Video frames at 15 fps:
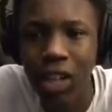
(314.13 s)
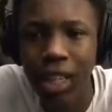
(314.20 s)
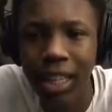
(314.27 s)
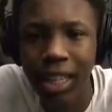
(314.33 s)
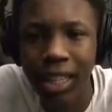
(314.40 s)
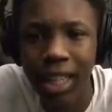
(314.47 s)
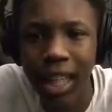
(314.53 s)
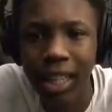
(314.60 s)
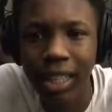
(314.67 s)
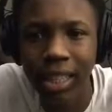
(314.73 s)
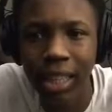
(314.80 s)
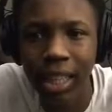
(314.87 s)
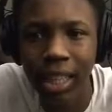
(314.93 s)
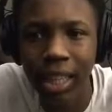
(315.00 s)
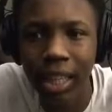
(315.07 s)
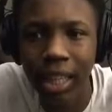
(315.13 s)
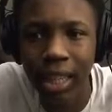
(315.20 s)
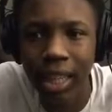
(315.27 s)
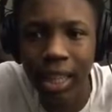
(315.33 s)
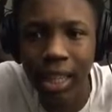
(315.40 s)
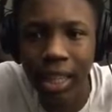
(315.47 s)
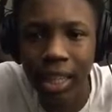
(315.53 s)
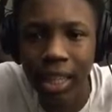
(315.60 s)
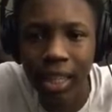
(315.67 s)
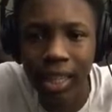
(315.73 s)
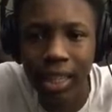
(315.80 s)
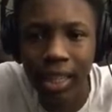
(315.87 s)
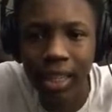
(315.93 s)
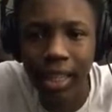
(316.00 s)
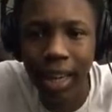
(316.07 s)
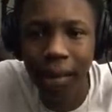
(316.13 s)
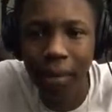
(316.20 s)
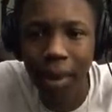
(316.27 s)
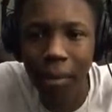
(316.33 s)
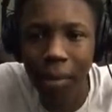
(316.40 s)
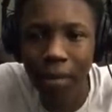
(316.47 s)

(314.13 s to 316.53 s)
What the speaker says: Look at that shit. Damn, that